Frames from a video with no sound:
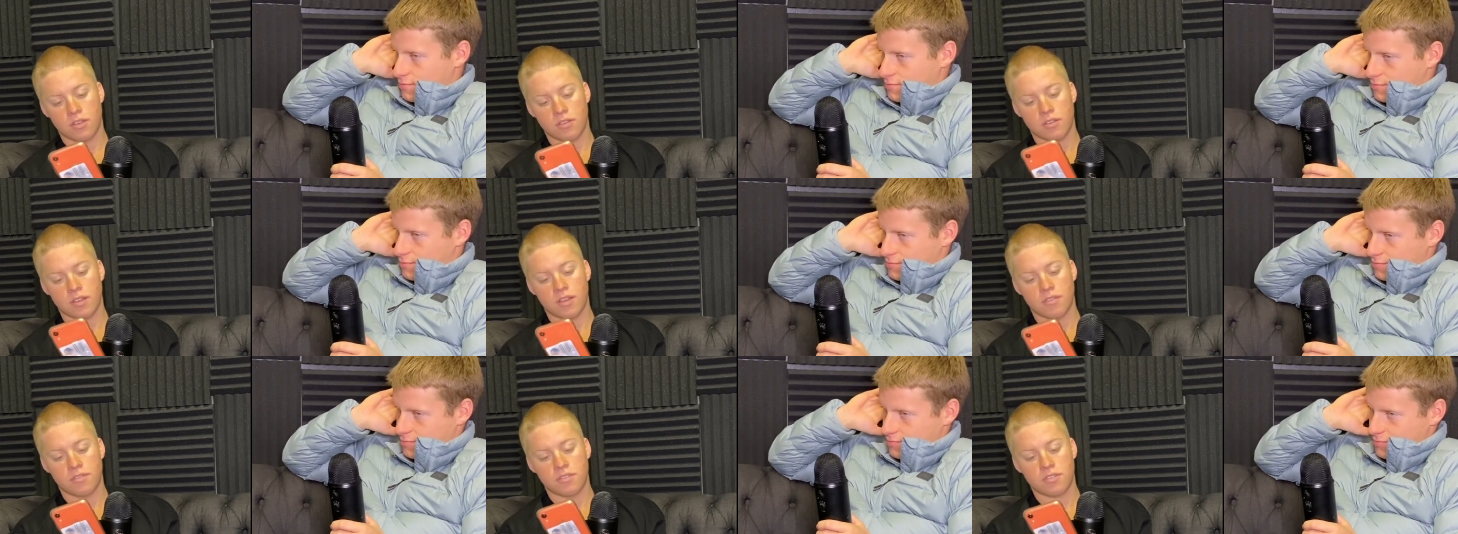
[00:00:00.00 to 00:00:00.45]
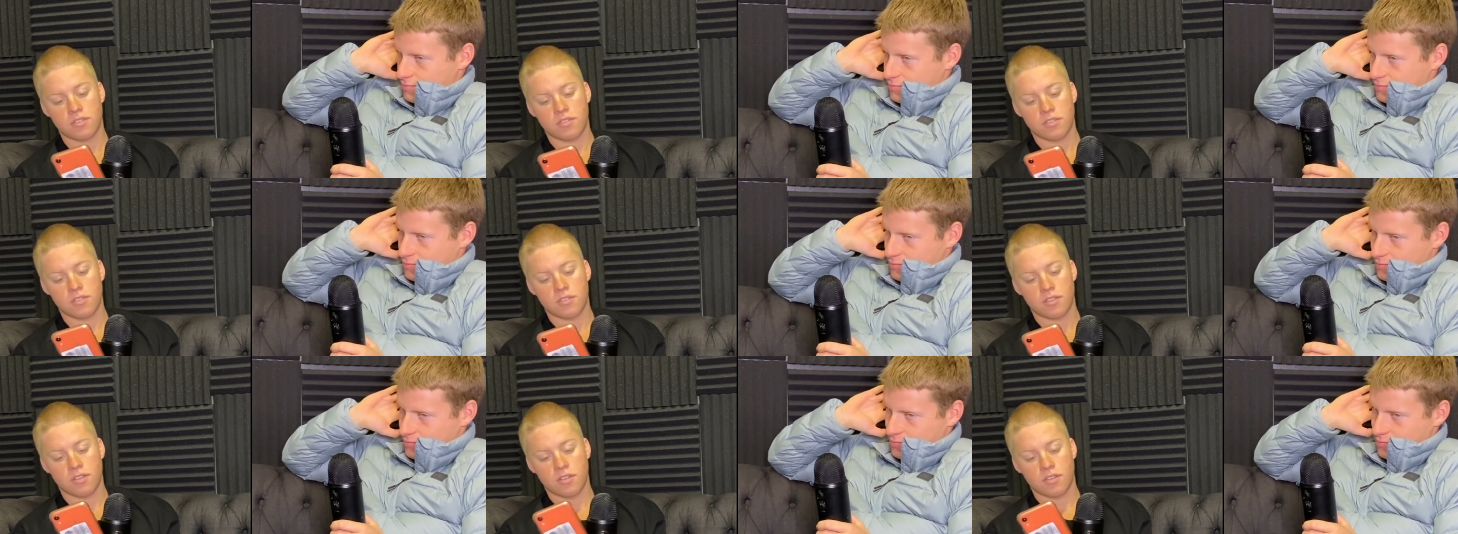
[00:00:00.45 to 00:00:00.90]
Speaker 1: year eleven.
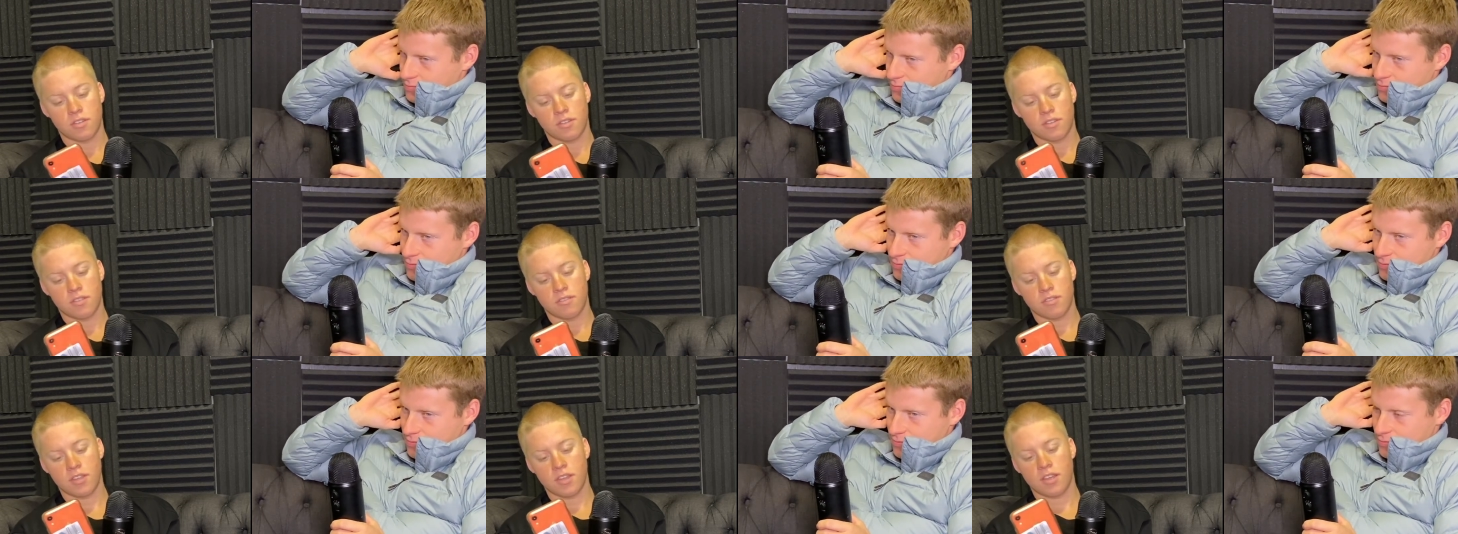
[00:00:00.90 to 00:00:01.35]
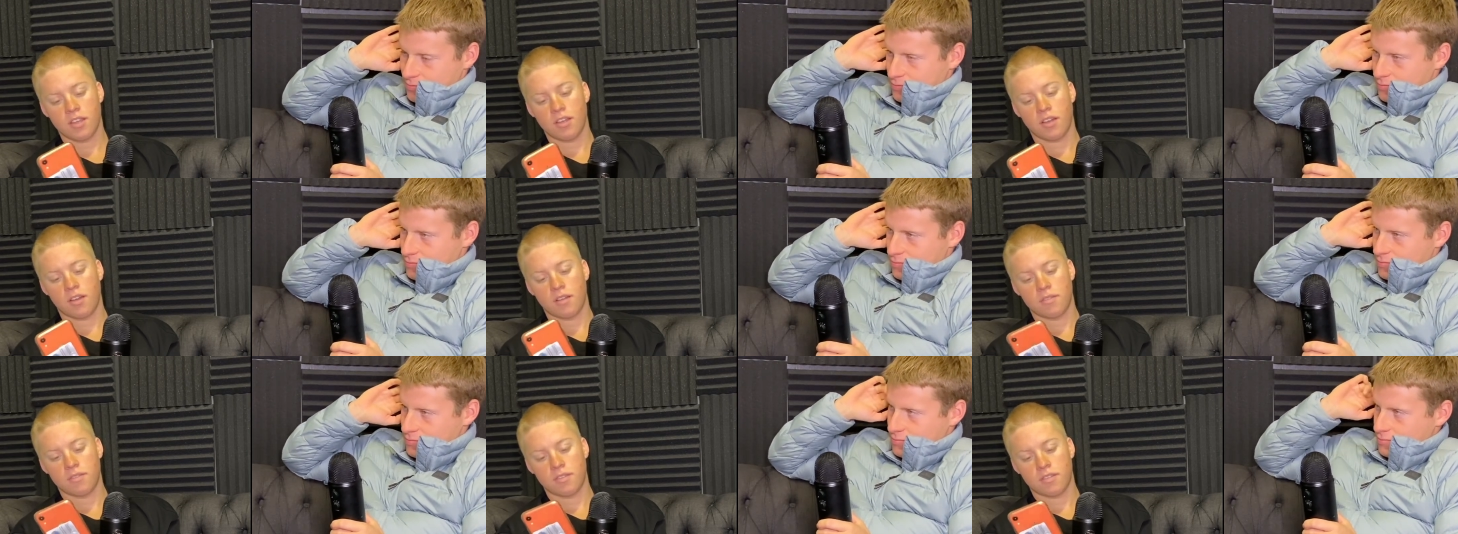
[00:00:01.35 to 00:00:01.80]
See,
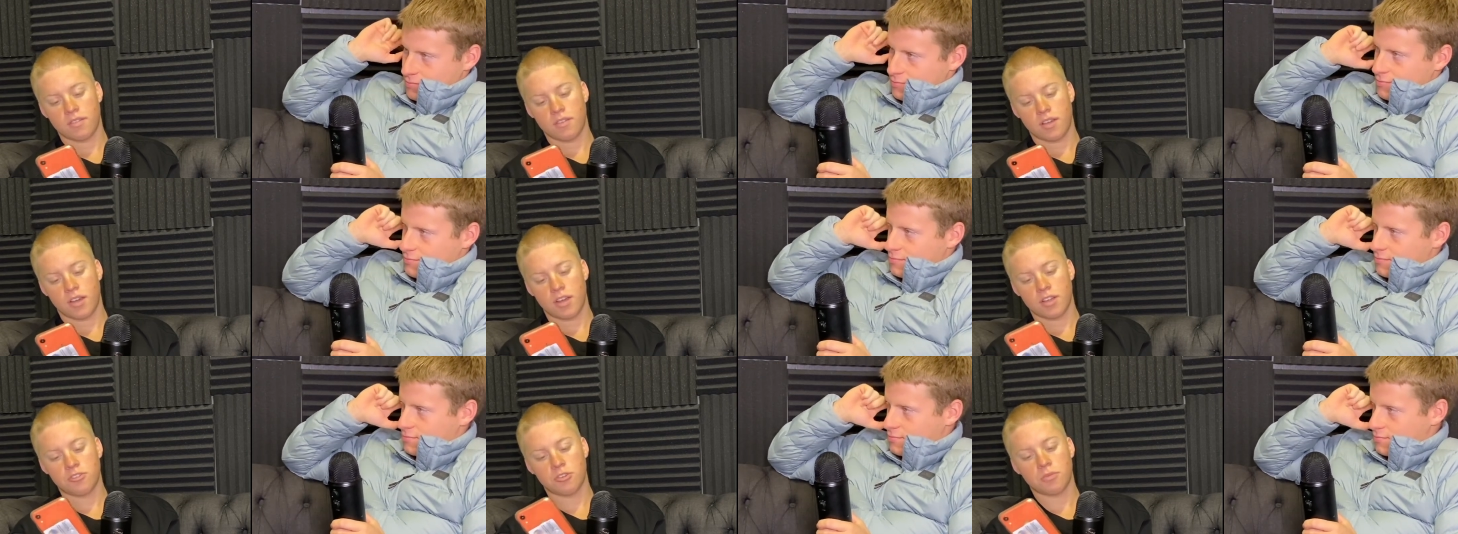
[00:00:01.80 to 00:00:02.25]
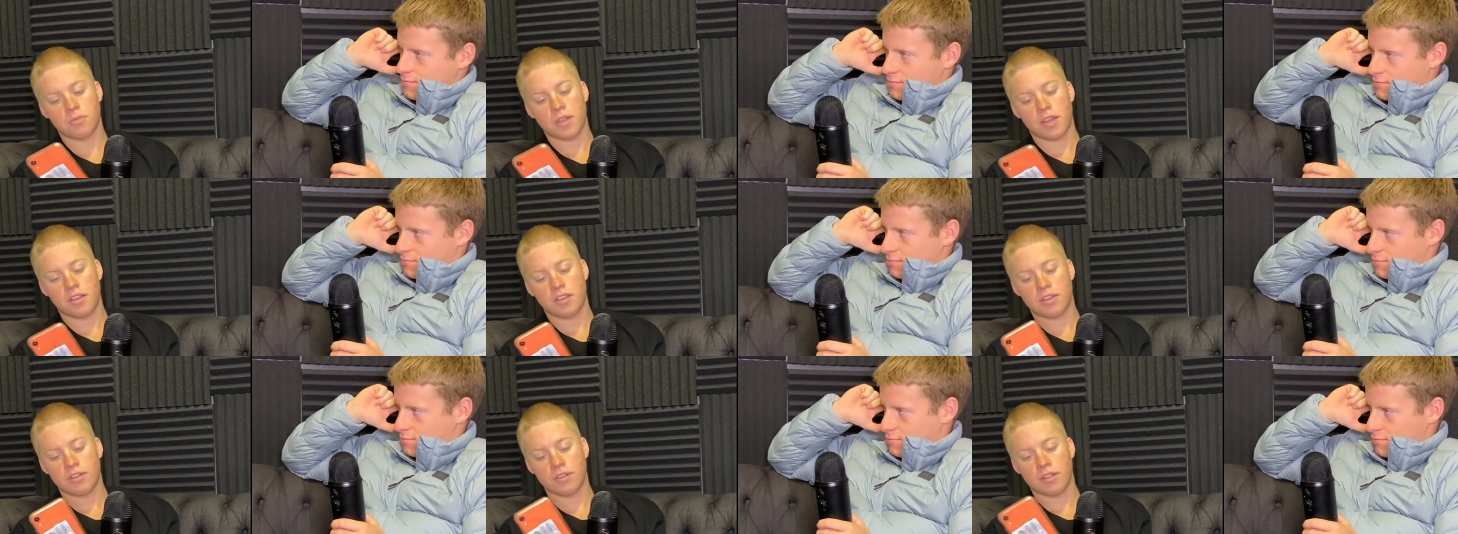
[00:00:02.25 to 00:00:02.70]
I dropped
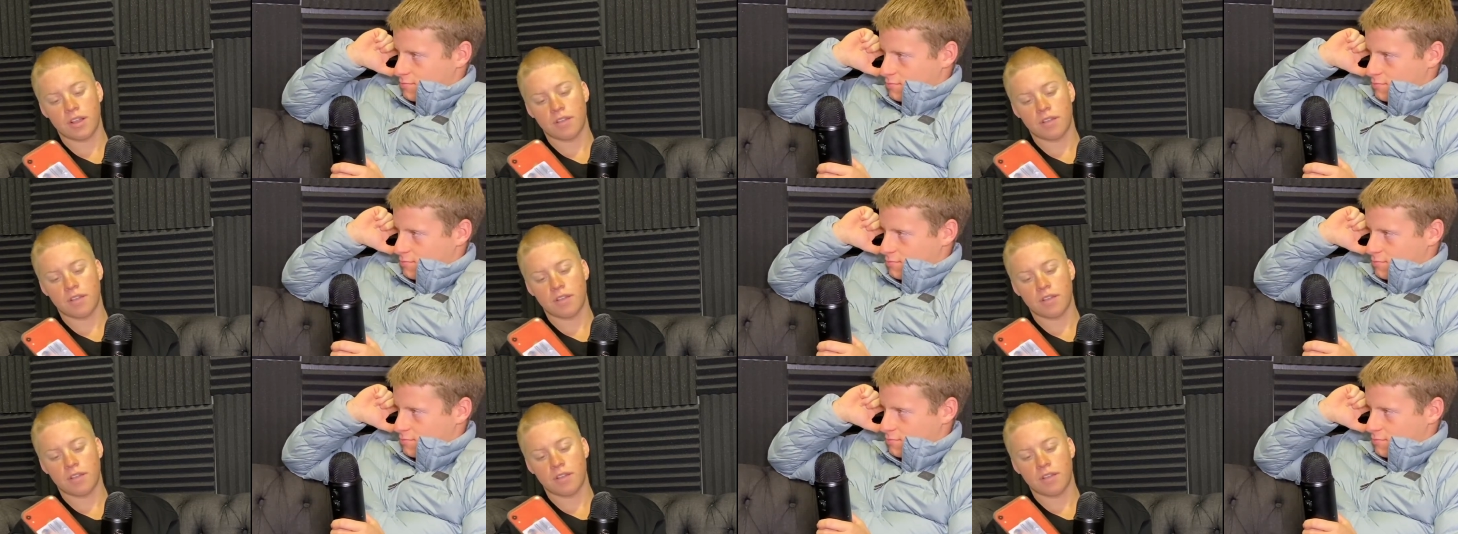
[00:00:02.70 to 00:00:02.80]
down in year